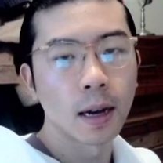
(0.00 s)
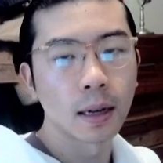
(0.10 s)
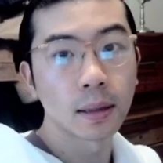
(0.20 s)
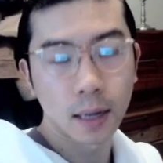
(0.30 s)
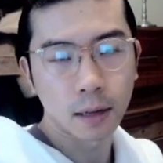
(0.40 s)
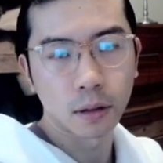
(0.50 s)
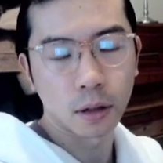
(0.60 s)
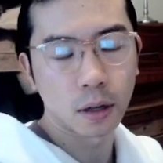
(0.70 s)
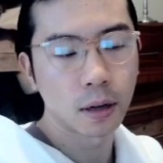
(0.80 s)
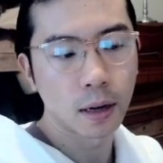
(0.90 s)

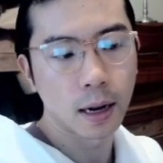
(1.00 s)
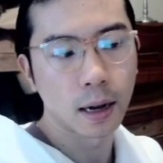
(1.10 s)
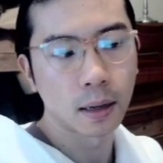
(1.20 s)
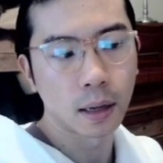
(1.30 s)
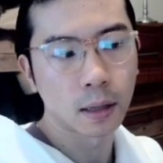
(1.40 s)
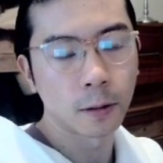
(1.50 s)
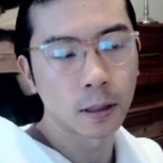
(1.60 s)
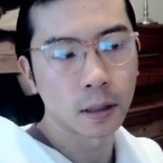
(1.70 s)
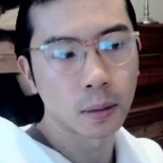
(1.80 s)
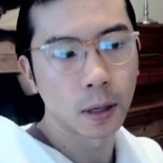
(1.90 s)
sector collectively
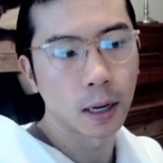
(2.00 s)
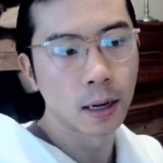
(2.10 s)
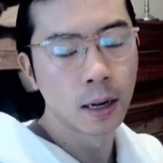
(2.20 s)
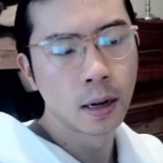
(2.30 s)
this week.